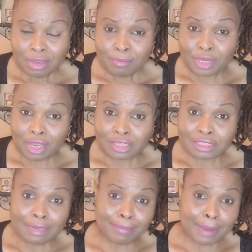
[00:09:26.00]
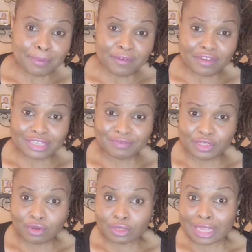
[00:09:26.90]
Because in my previous
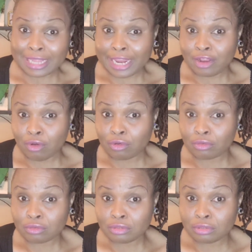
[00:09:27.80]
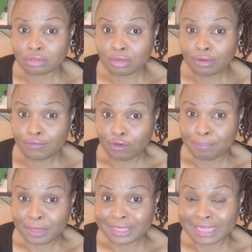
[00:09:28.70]
video that I called for
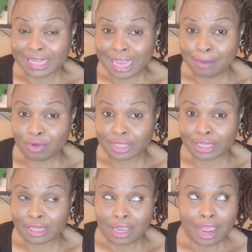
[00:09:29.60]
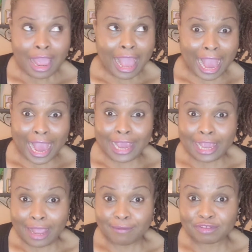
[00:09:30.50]
peace and harmony, I
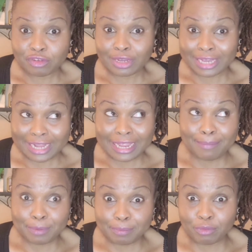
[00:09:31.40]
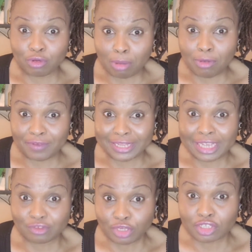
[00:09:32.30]
have some Ghanaian people come over
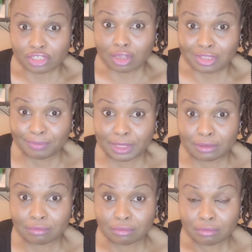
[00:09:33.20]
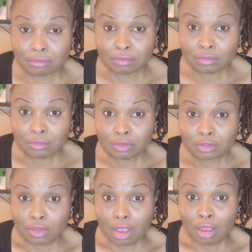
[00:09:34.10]
there to insult me.
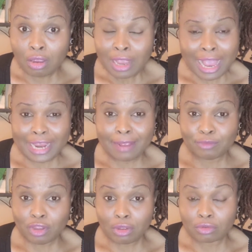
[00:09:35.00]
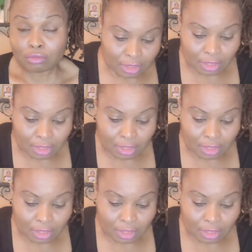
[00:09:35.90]
So I am done.